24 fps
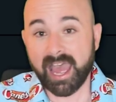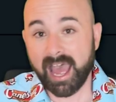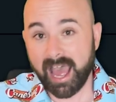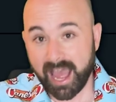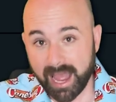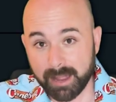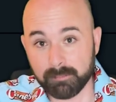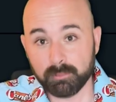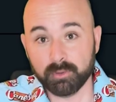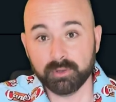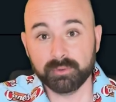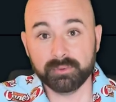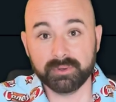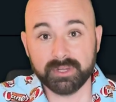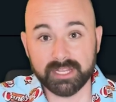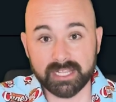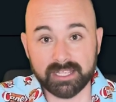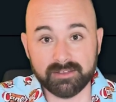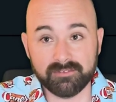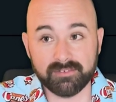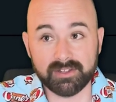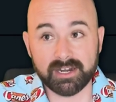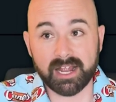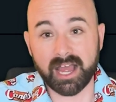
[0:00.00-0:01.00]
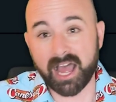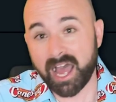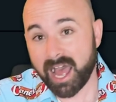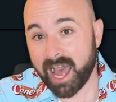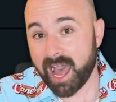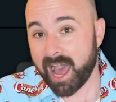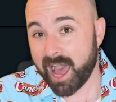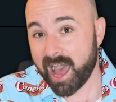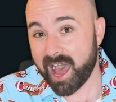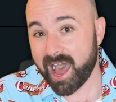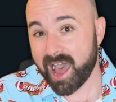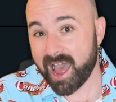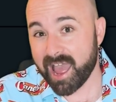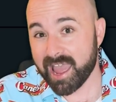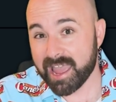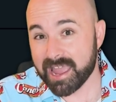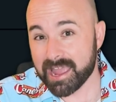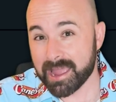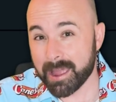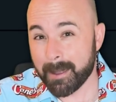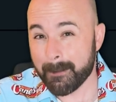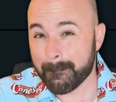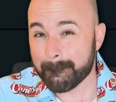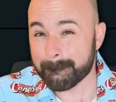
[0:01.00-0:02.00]
I'm going to give it a
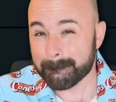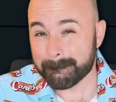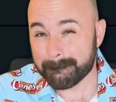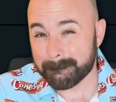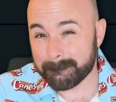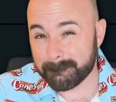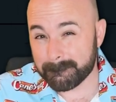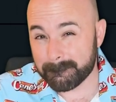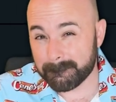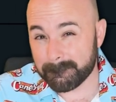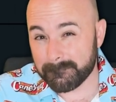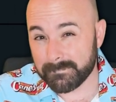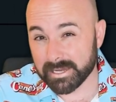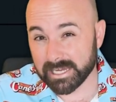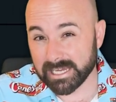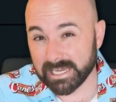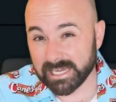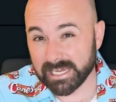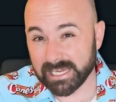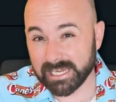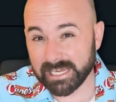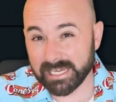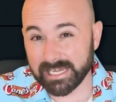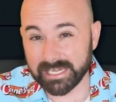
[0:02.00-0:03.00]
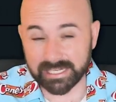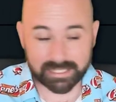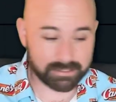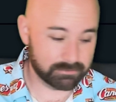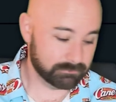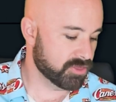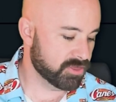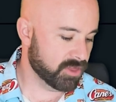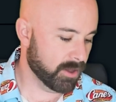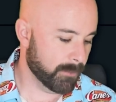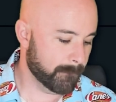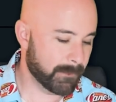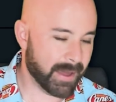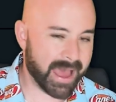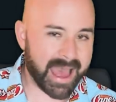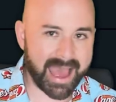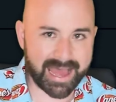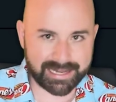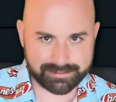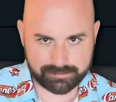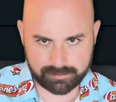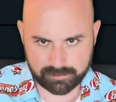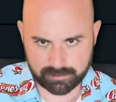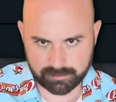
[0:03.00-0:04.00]
high B. The
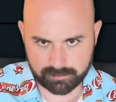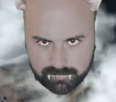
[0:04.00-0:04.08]
Bat.